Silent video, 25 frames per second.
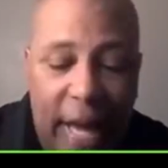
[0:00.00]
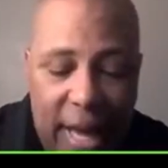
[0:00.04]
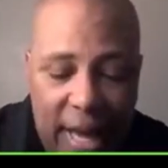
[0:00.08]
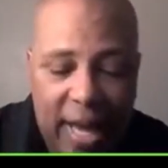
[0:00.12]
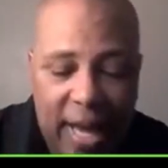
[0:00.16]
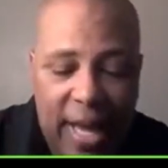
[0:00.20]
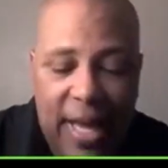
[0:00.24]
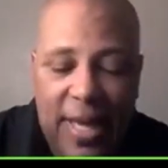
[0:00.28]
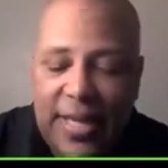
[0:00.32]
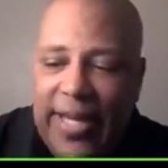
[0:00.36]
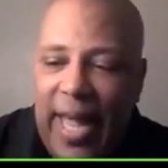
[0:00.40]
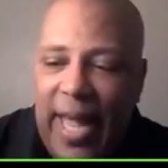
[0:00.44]

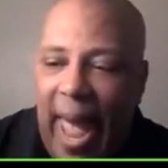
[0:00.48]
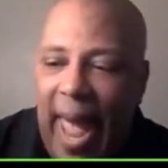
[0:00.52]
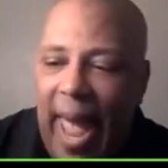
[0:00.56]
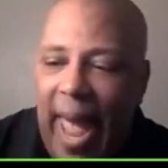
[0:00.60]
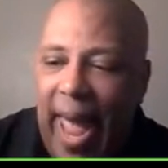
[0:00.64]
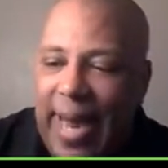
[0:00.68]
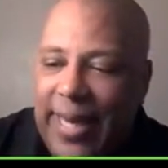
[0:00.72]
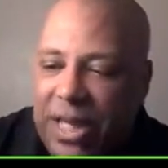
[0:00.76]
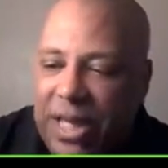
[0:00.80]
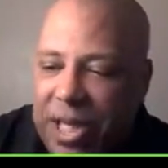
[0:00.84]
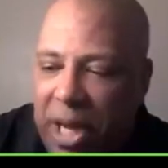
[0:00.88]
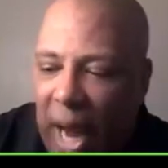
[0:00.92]
is
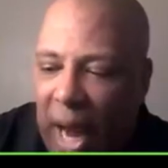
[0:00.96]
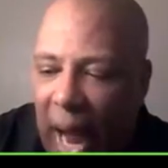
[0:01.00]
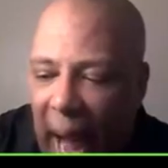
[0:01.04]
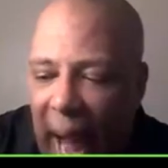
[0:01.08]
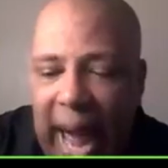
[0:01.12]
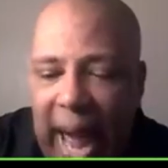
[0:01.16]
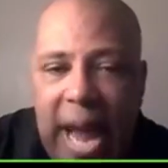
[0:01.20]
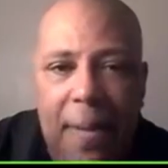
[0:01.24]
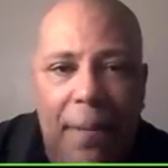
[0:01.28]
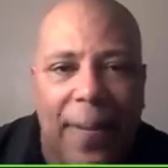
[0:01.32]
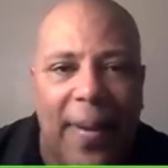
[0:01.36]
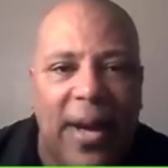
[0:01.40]
a
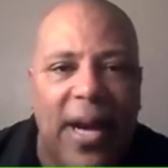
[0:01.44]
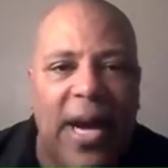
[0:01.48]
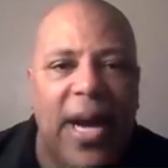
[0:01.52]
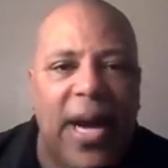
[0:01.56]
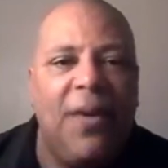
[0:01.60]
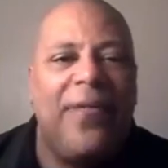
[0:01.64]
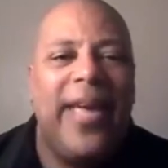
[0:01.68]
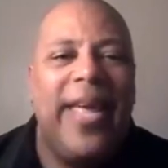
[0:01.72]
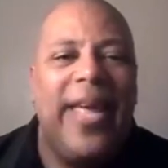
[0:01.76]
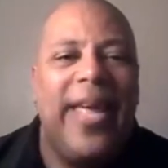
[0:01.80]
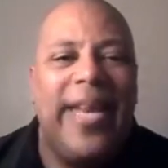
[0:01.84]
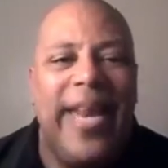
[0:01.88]
type
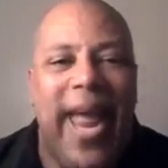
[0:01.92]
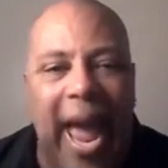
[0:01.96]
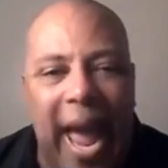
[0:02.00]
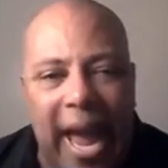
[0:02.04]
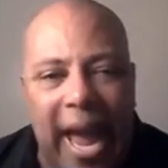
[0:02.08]
of an